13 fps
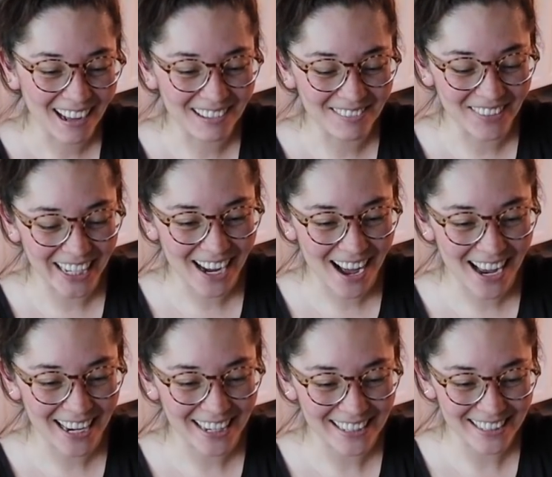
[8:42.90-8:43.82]
oh my
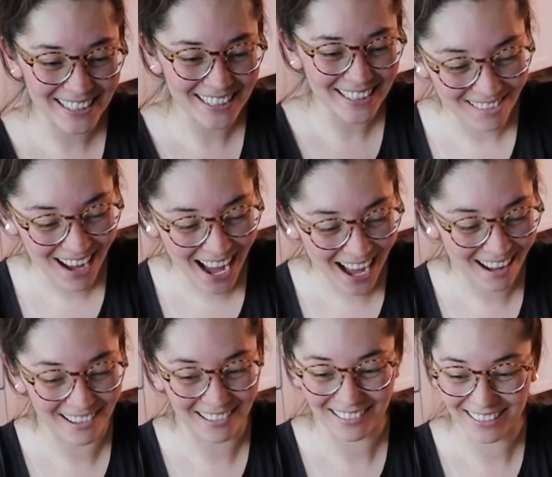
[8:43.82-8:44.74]
gosh.
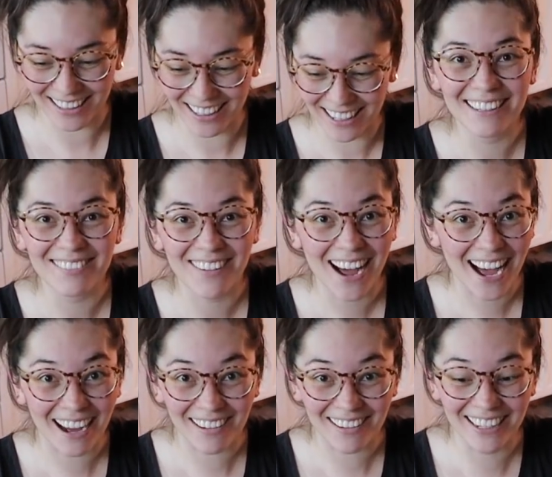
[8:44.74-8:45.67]
Wow,
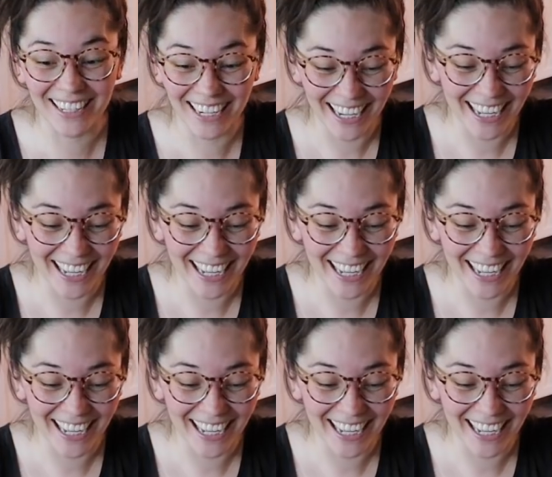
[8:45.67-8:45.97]
wow.